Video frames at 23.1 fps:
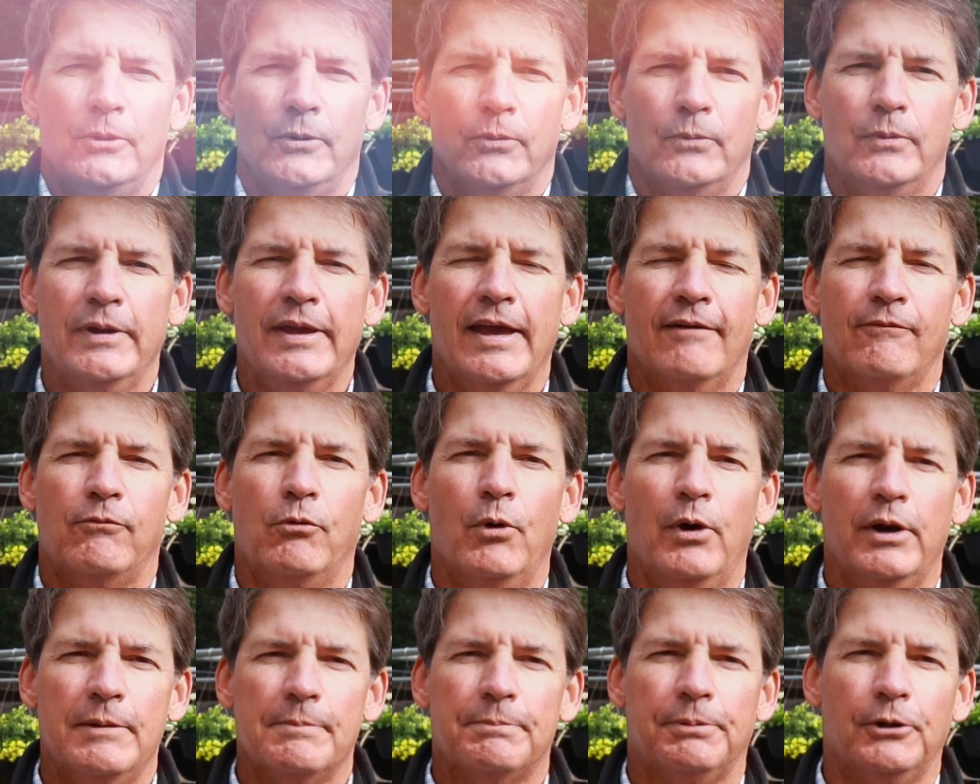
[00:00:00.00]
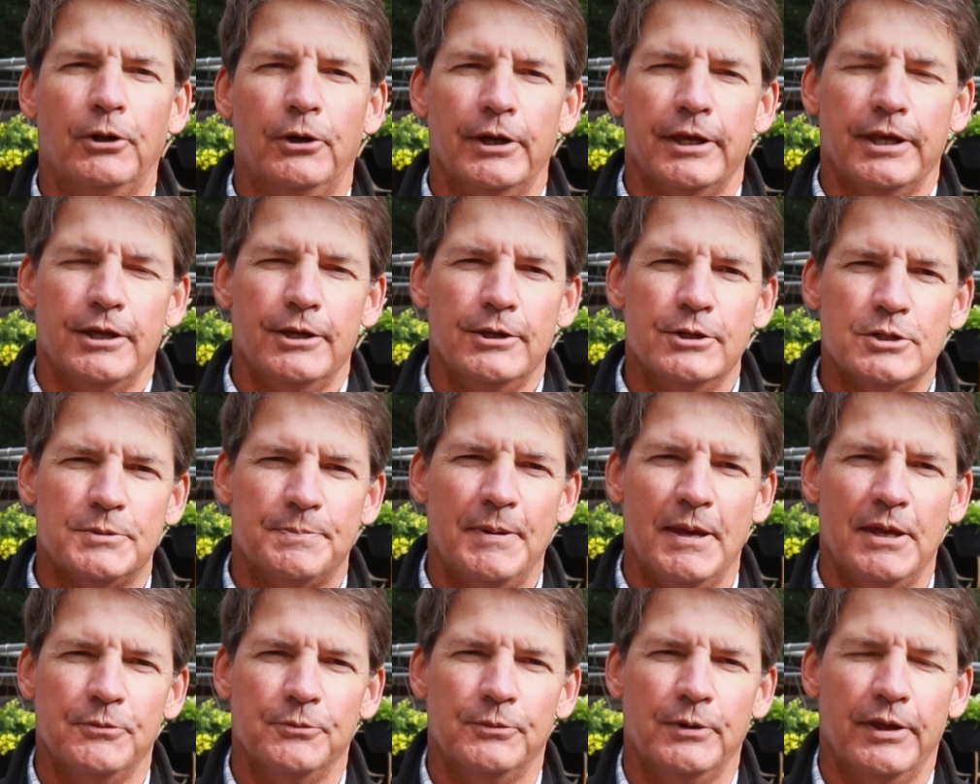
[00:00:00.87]
We have one employee who's
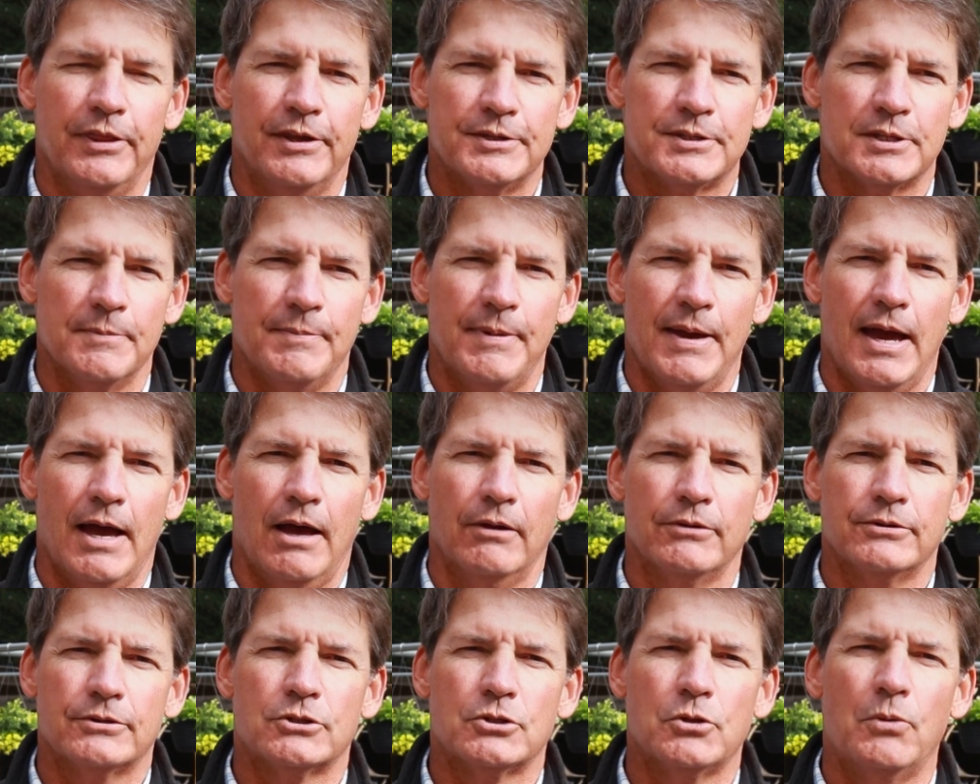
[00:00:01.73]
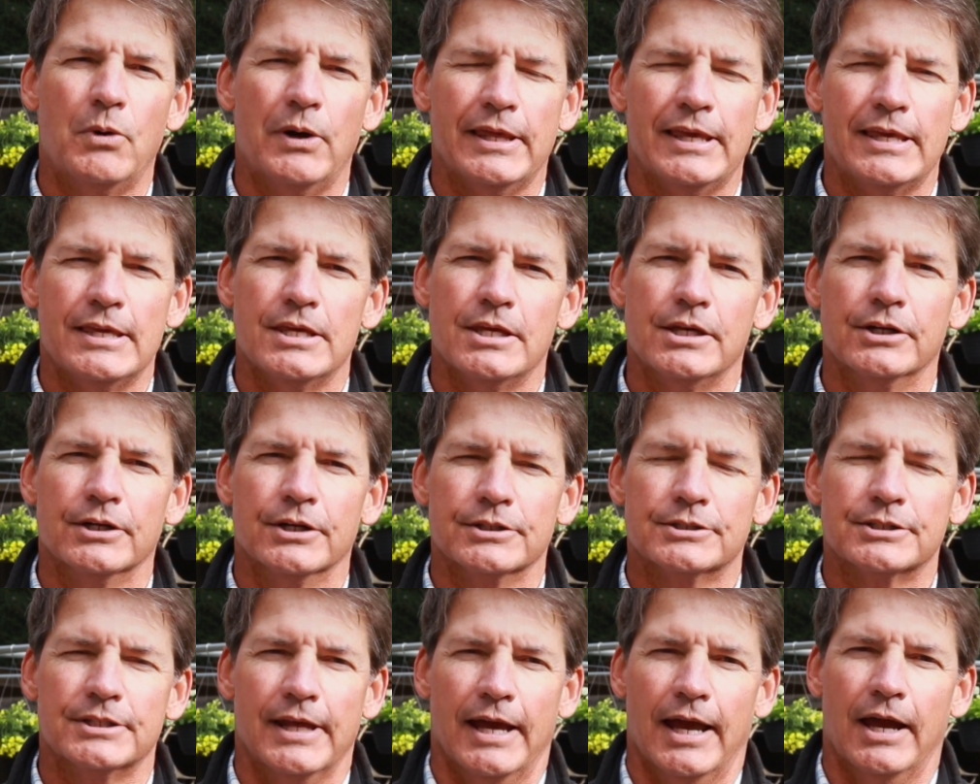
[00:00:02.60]
been with us about 20
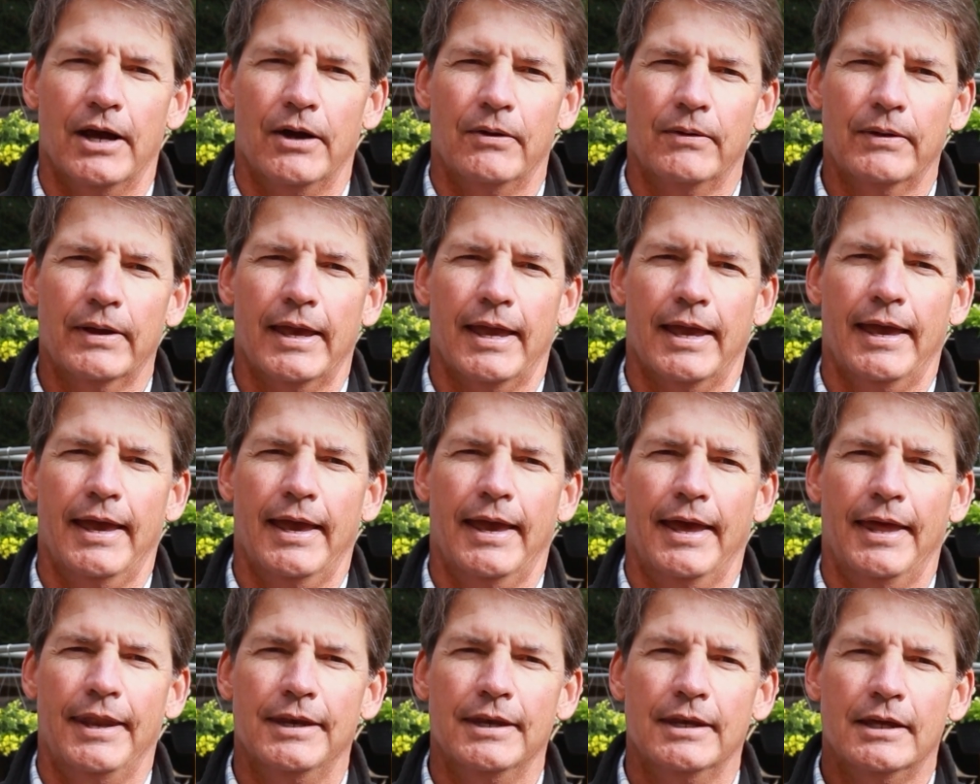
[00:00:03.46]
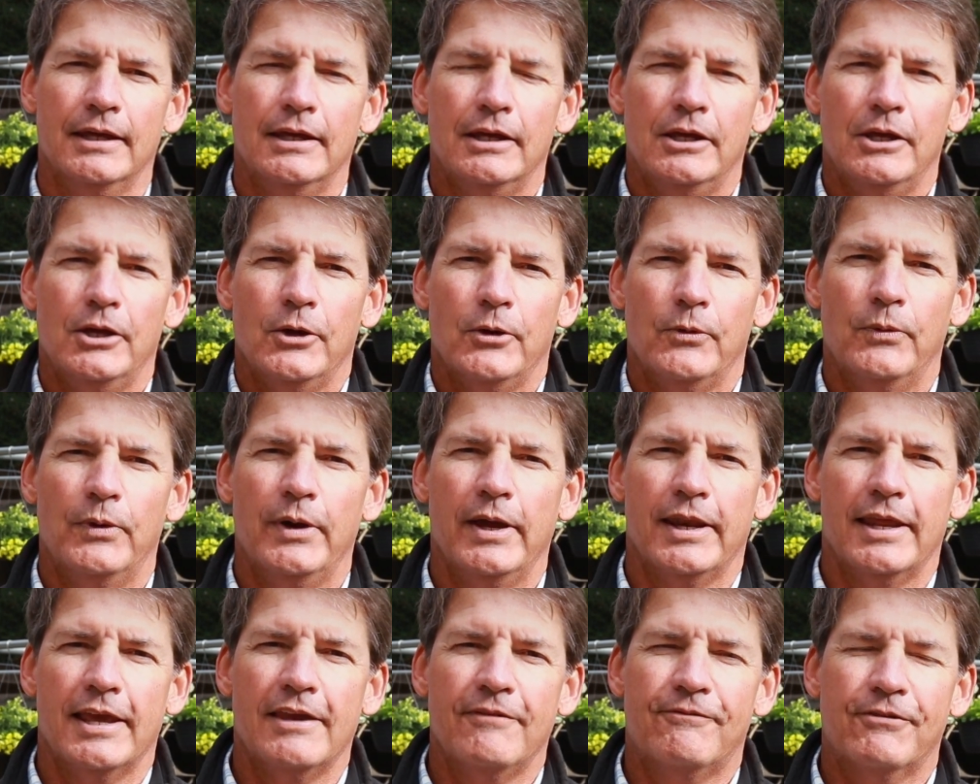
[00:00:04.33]
years now, and
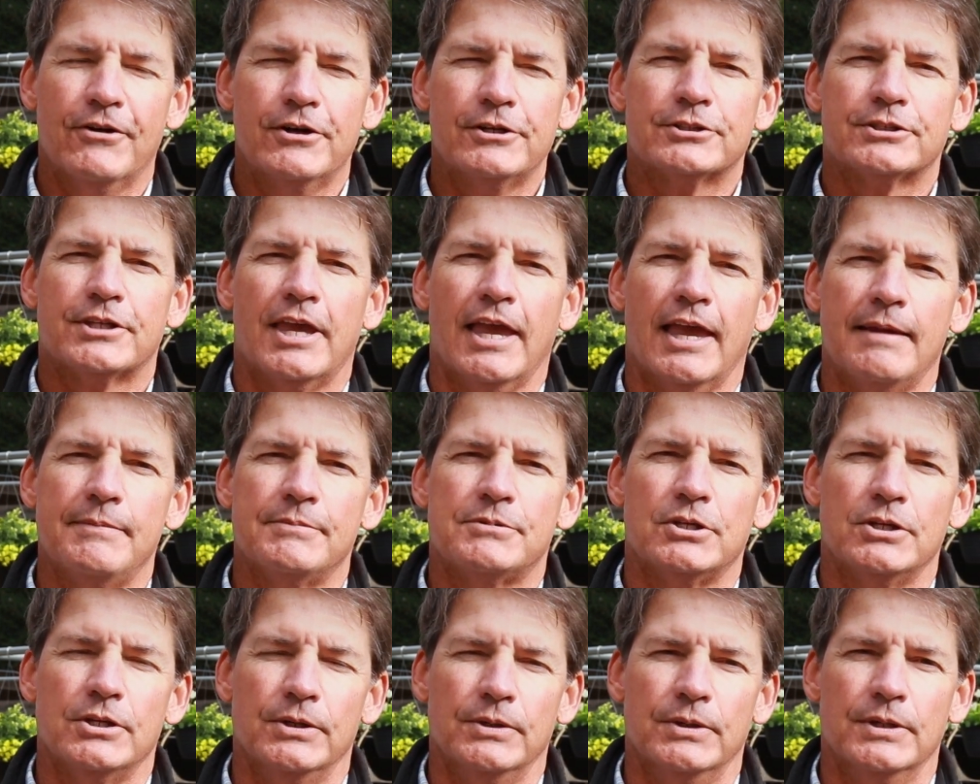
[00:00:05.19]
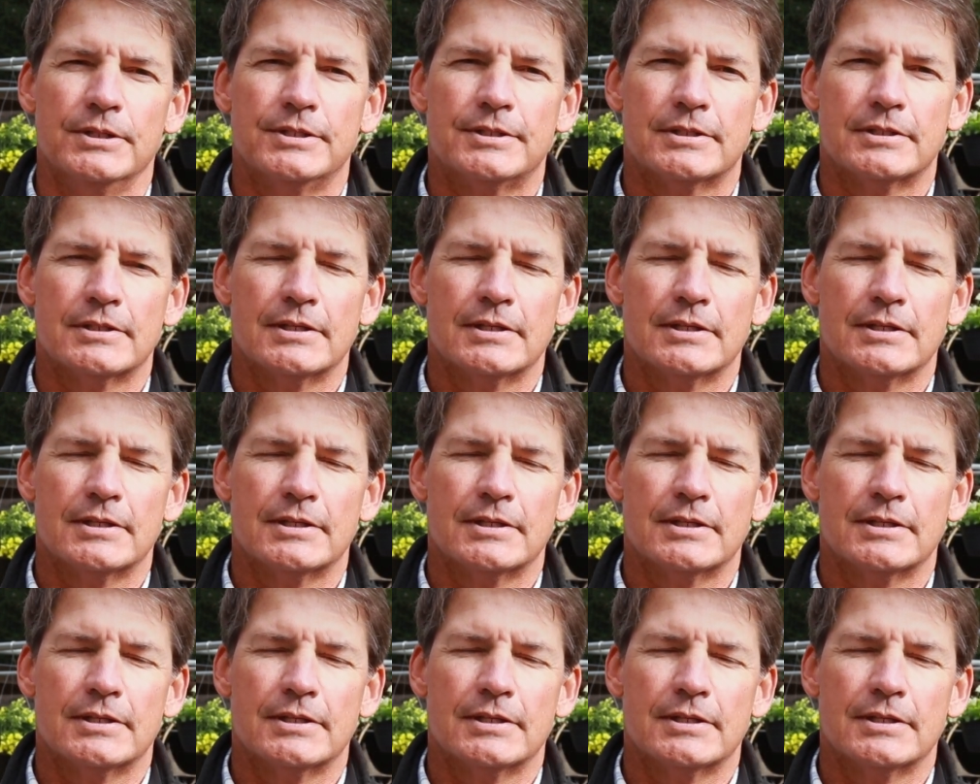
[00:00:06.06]
when he first came to us,